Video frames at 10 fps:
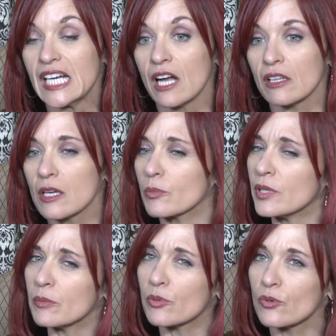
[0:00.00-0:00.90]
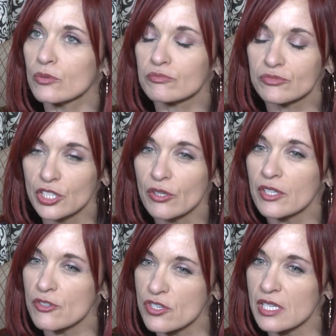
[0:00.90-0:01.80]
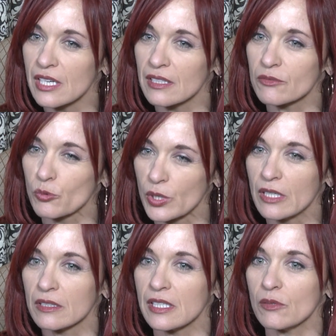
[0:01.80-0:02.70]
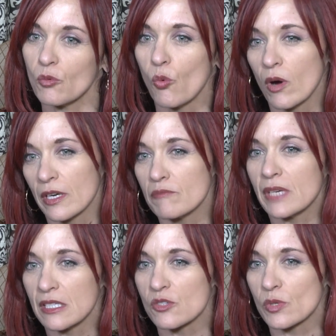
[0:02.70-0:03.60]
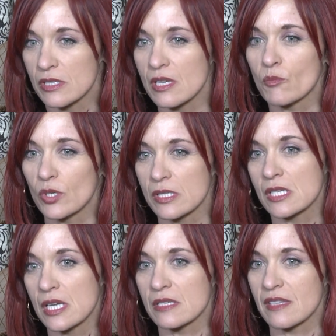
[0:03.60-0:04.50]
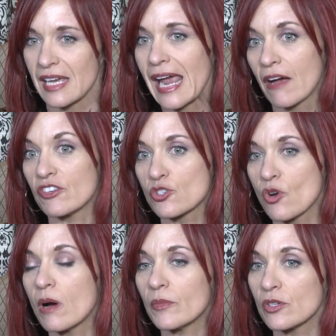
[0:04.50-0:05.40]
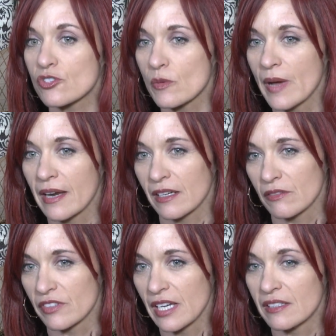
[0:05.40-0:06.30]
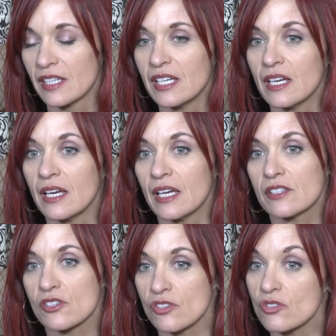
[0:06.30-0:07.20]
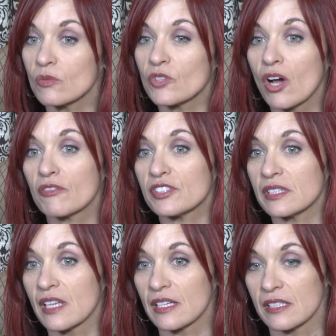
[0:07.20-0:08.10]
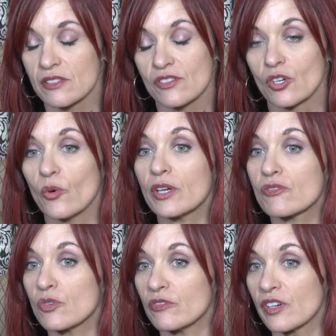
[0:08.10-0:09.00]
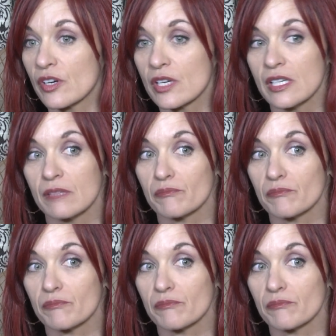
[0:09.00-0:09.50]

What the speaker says: A lot of people don't understand really what it means when someone says they have a trauma or traumatic event. It's assumed often that it's going through a very